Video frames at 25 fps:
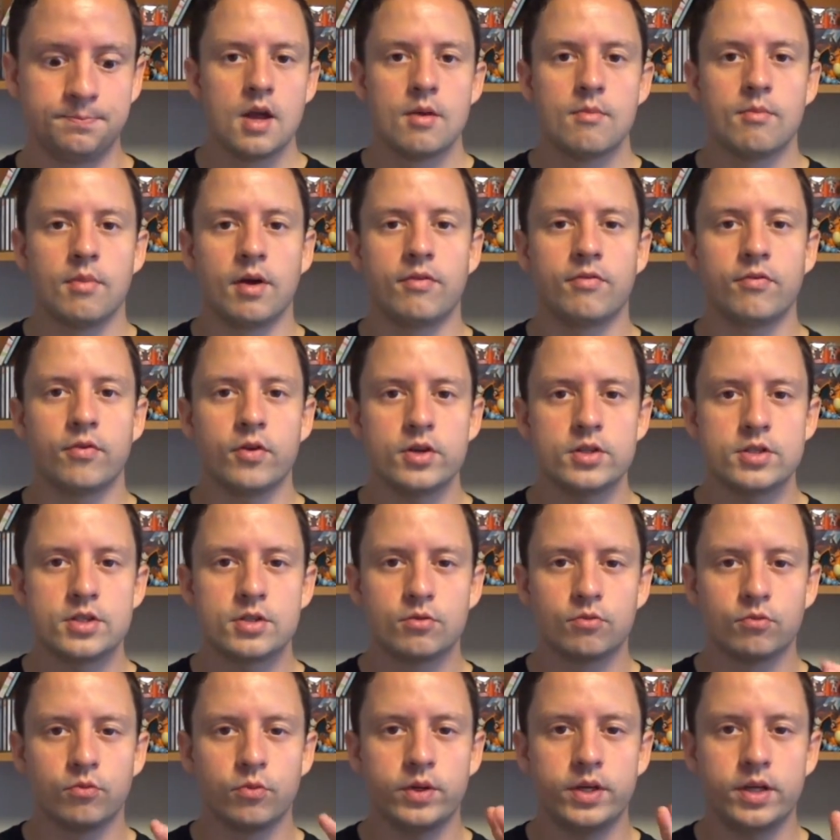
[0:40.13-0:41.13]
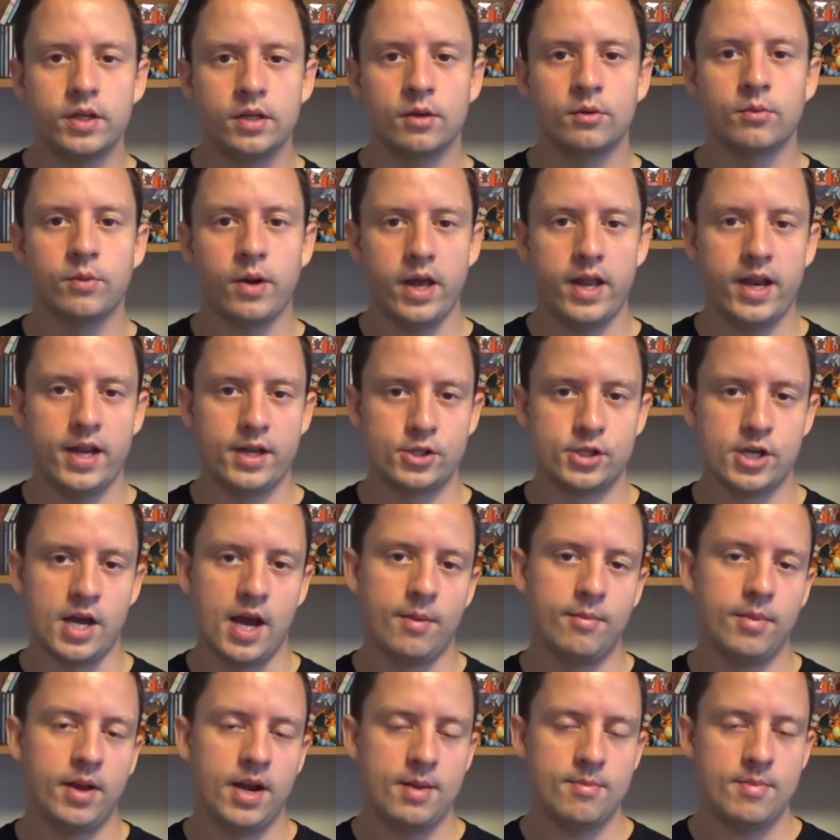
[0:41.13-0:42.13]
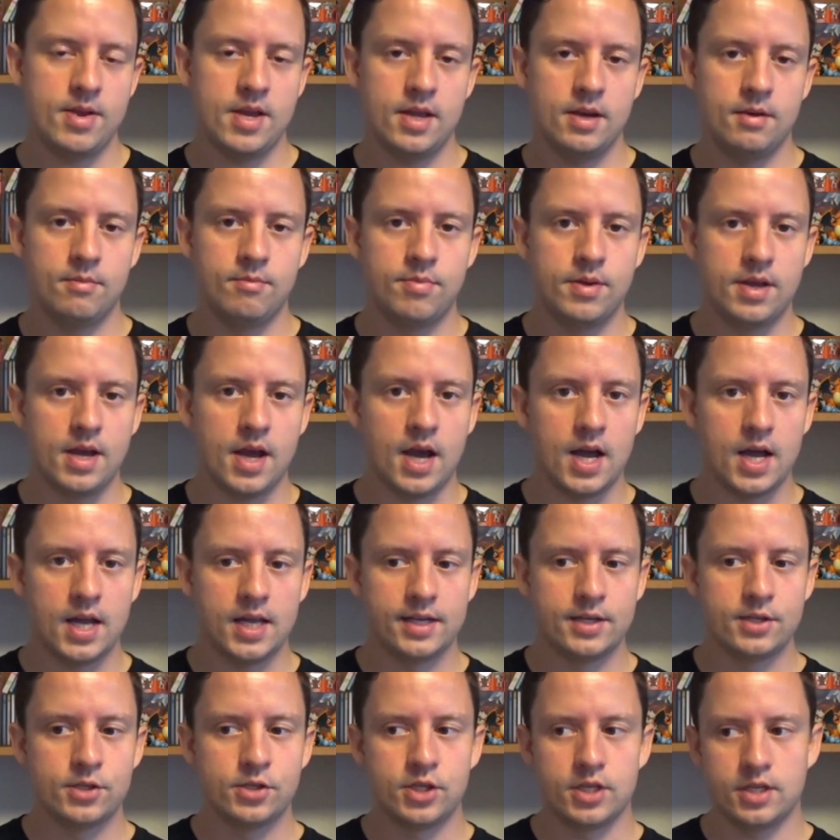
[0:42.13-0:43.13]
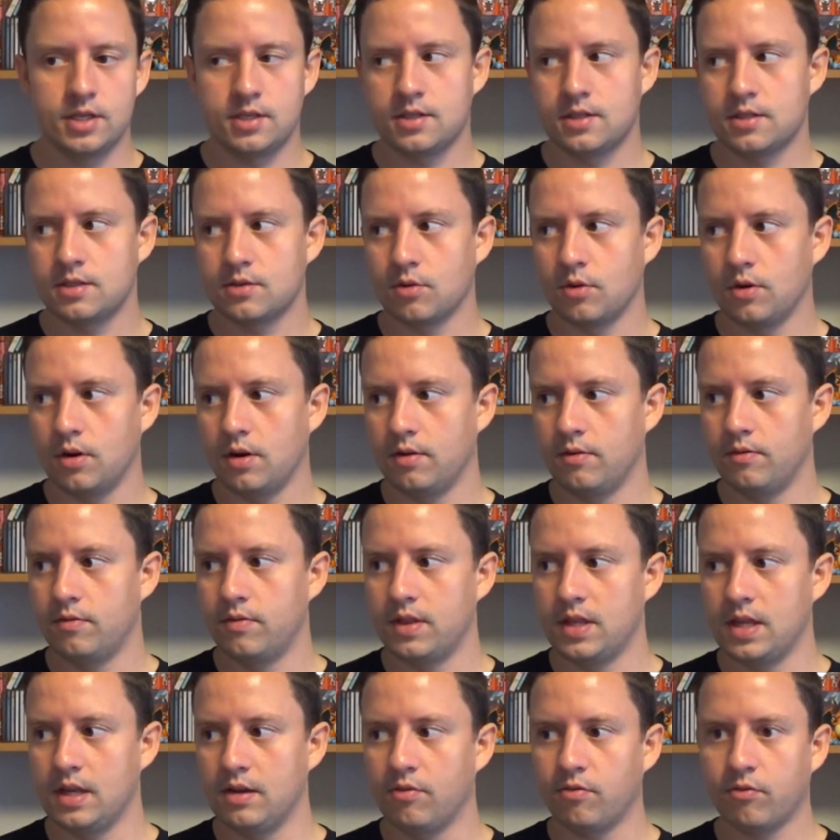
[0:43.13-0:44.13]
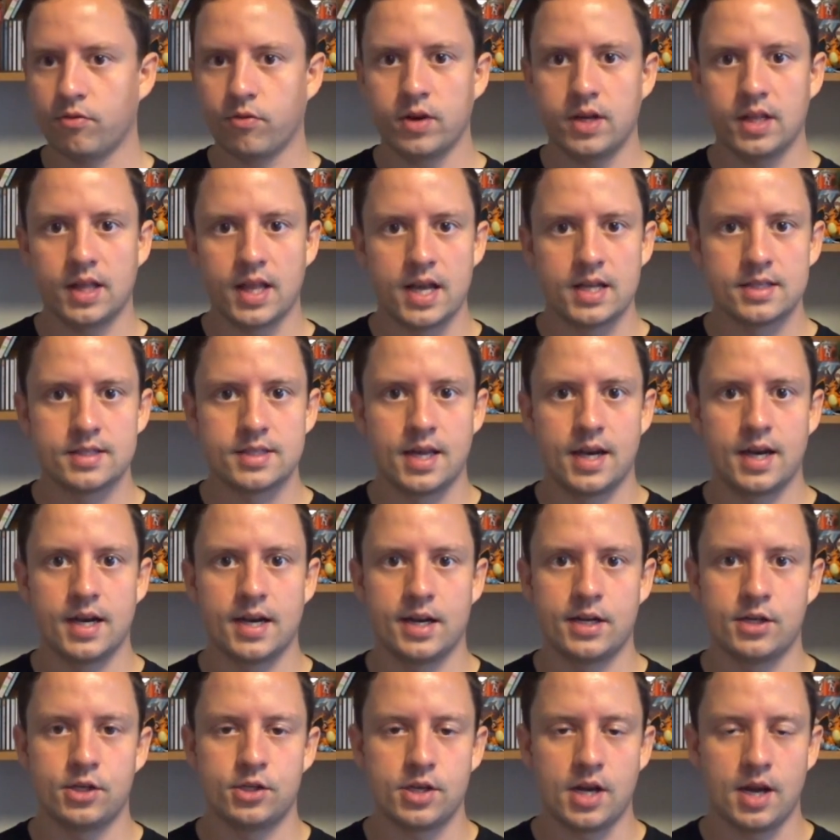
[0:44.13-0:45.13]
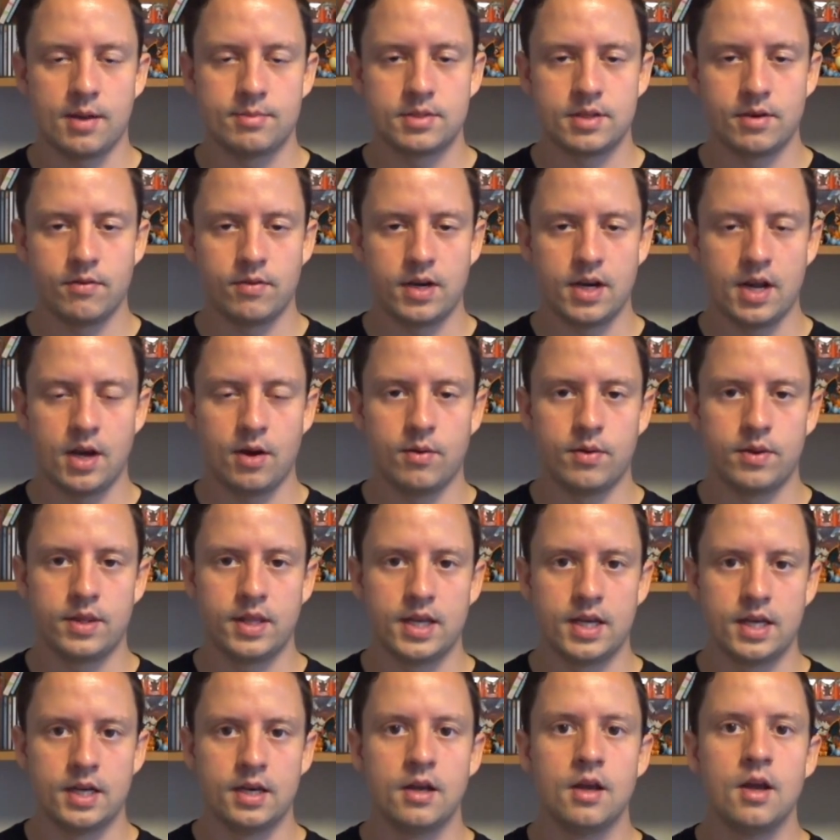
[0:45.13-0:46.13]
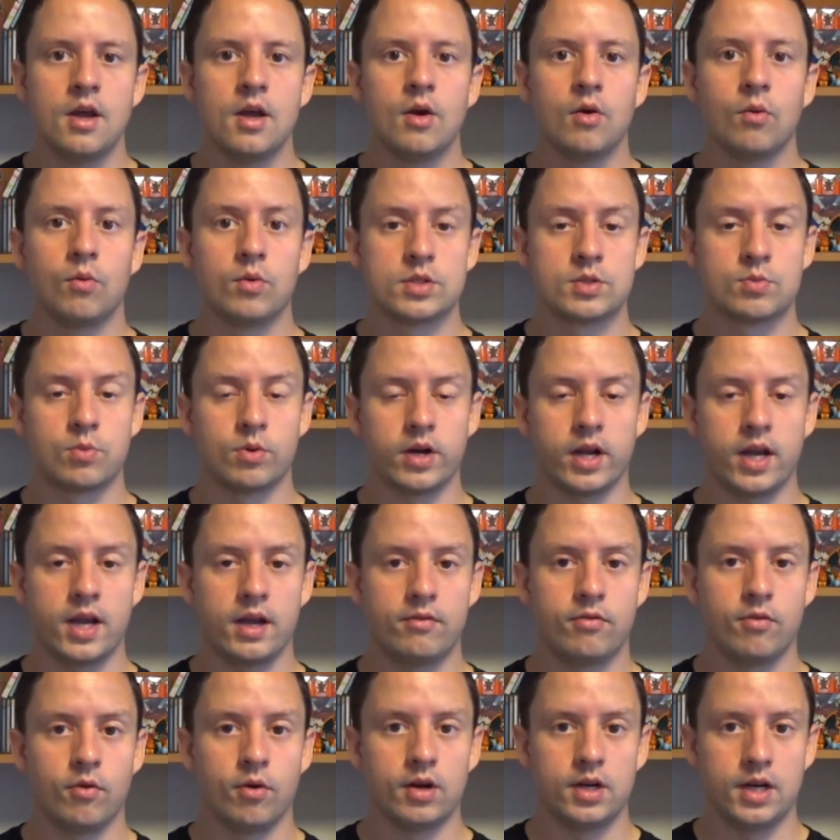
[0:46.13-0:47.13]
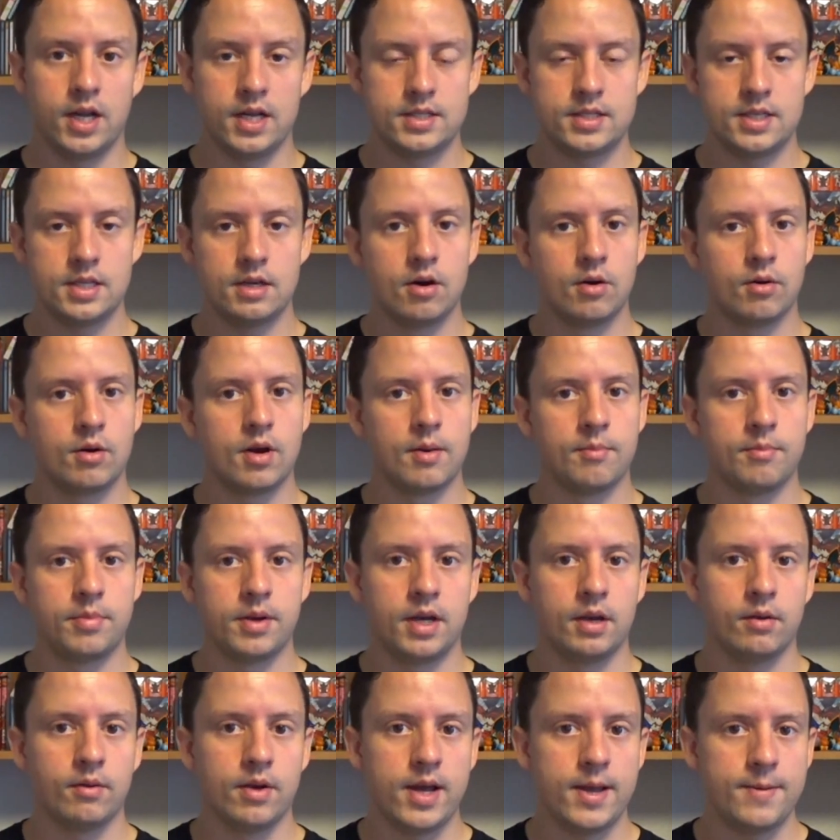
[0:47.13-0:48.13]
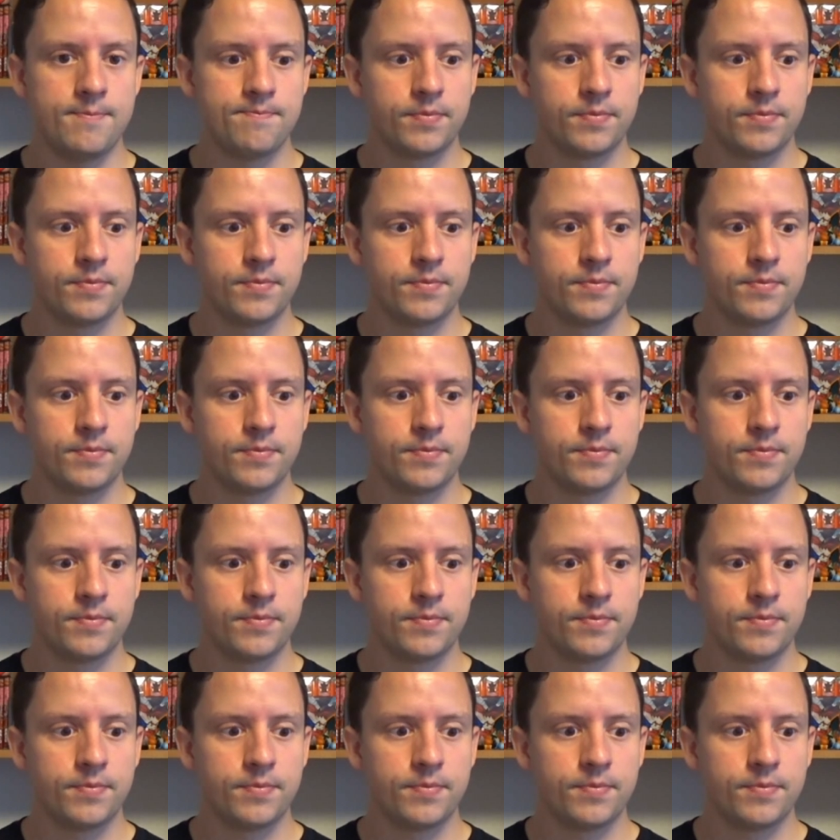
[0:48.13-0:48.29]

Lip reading: My first real writing job, and I mean beyond just sort of the freelance editing jobs every now and then, was working for an SEO company, right?